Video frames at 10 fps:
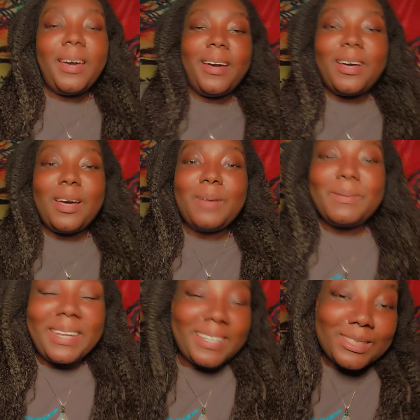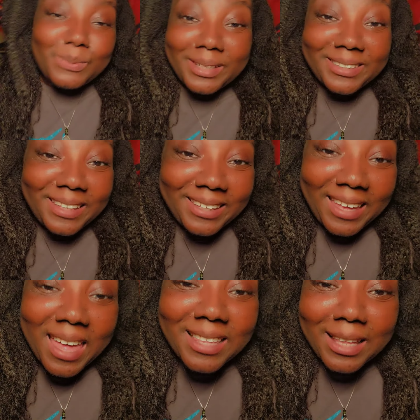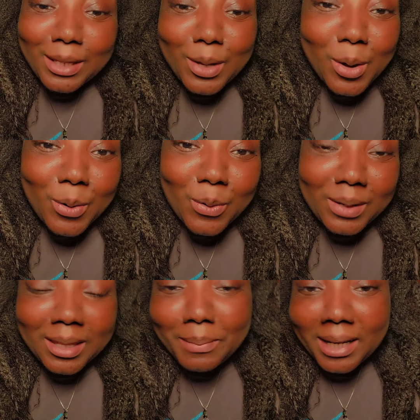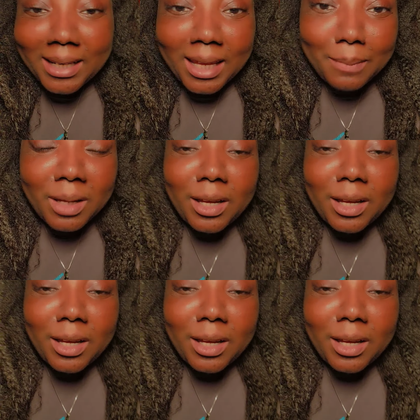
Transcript: and I just want to thank El Elyon in the mighty name